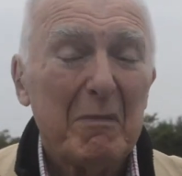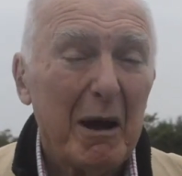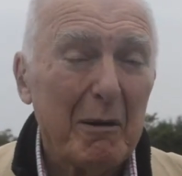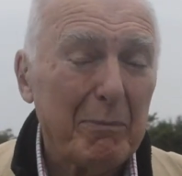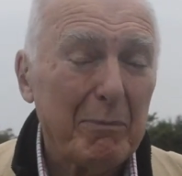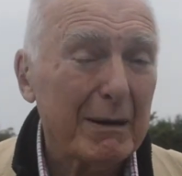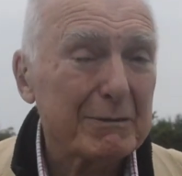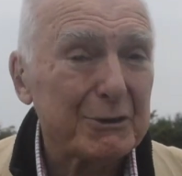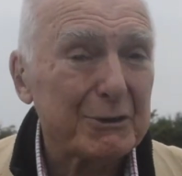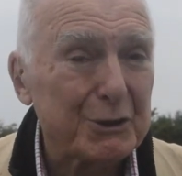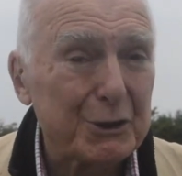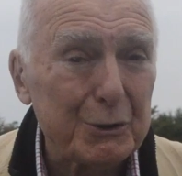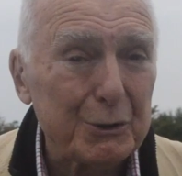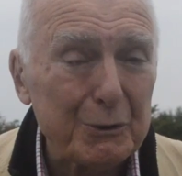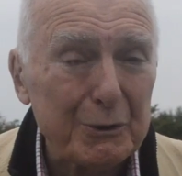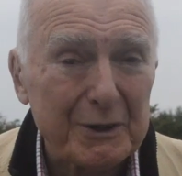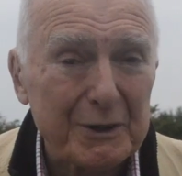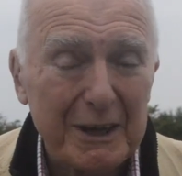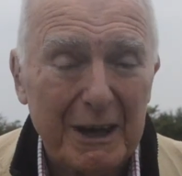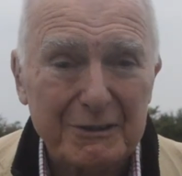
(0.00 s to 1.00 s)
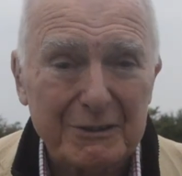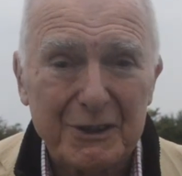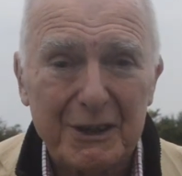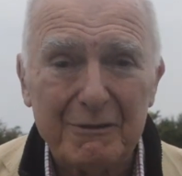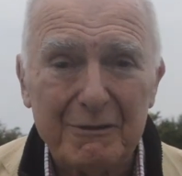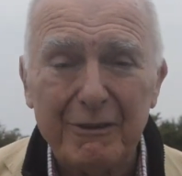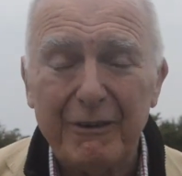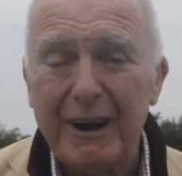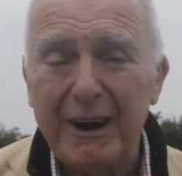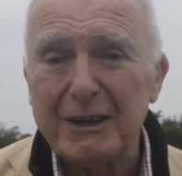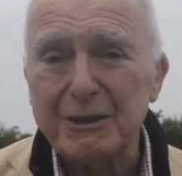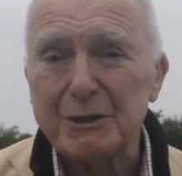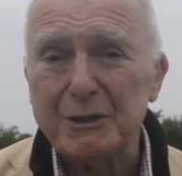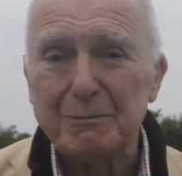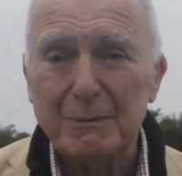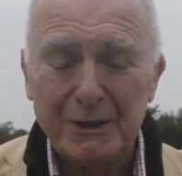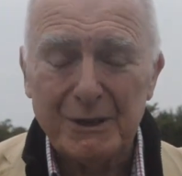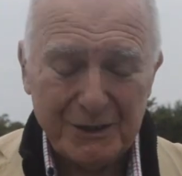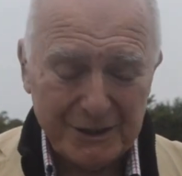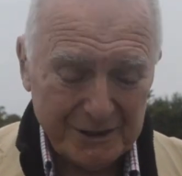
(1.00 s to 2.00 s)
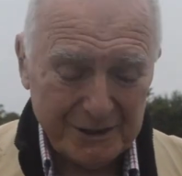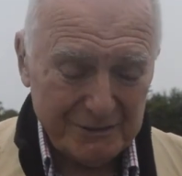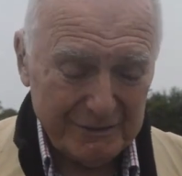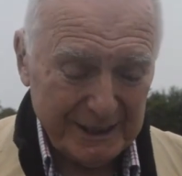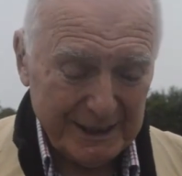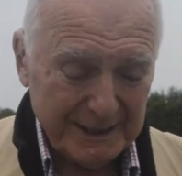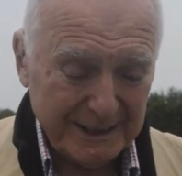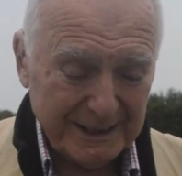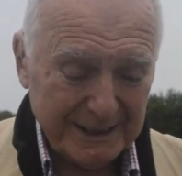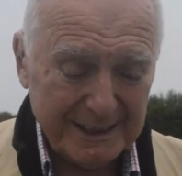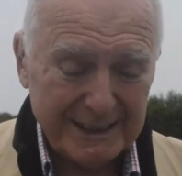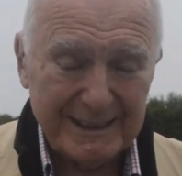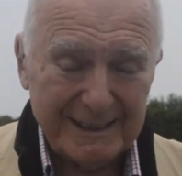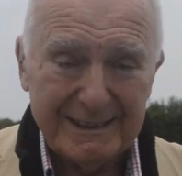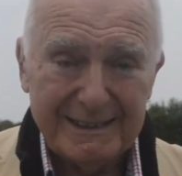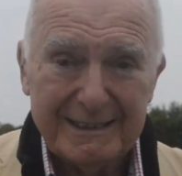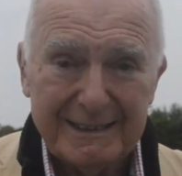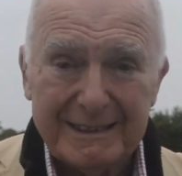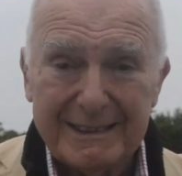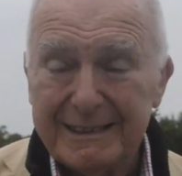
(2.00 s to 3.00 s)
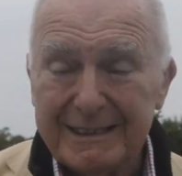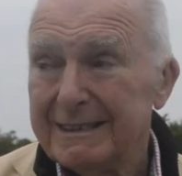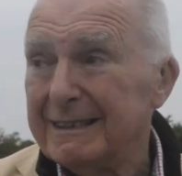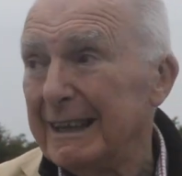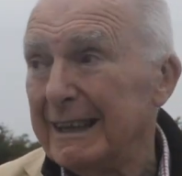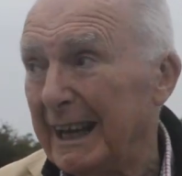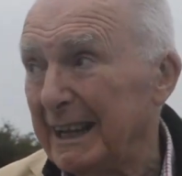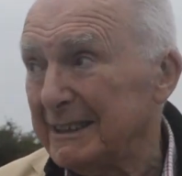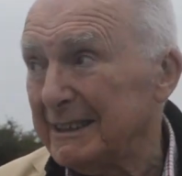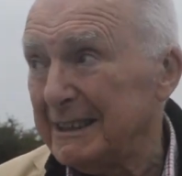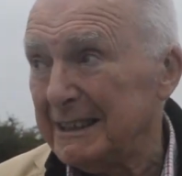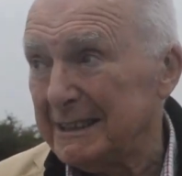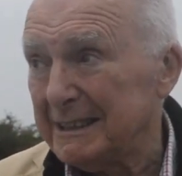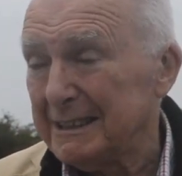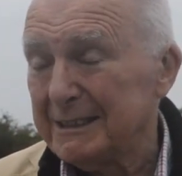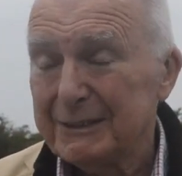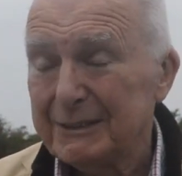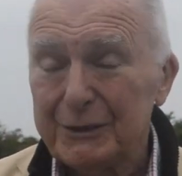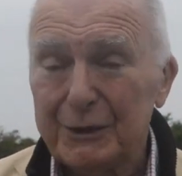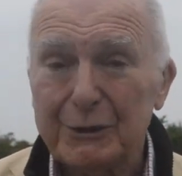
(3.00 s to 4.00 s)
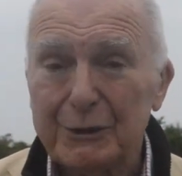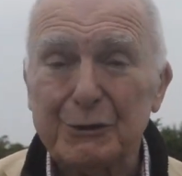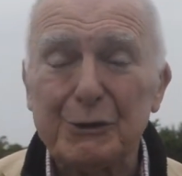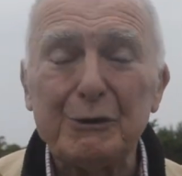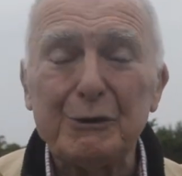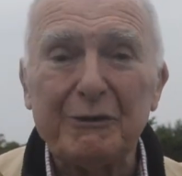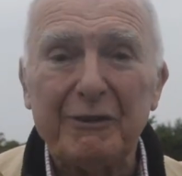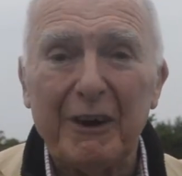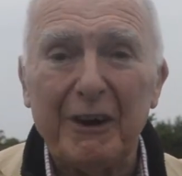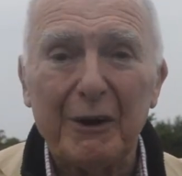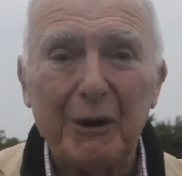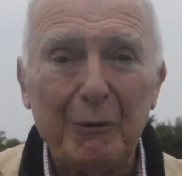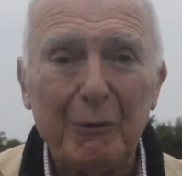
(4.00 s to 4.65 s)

about 2,000 French mercenaries landed not too far